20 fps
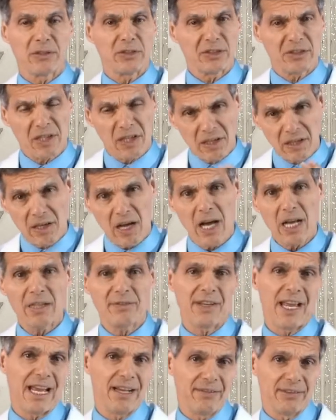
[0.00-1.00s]
there's a lot
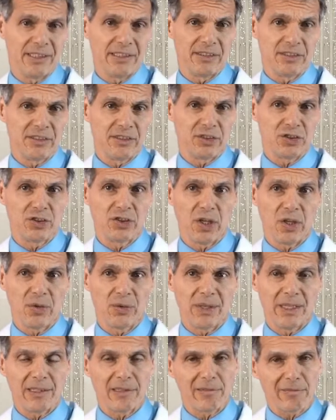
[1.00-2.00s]
of evidence to
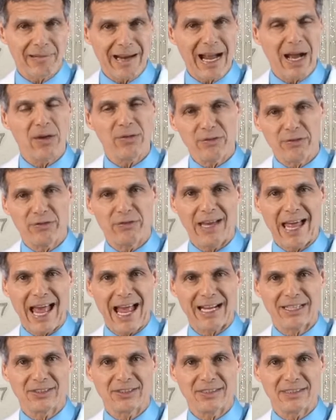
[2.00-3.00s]
show that ground
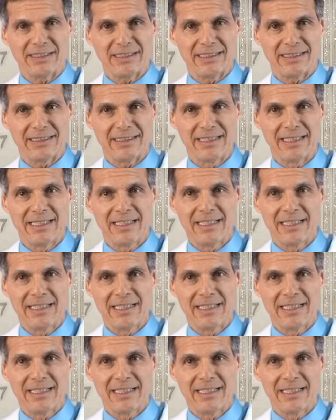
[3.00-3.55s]
flaxseed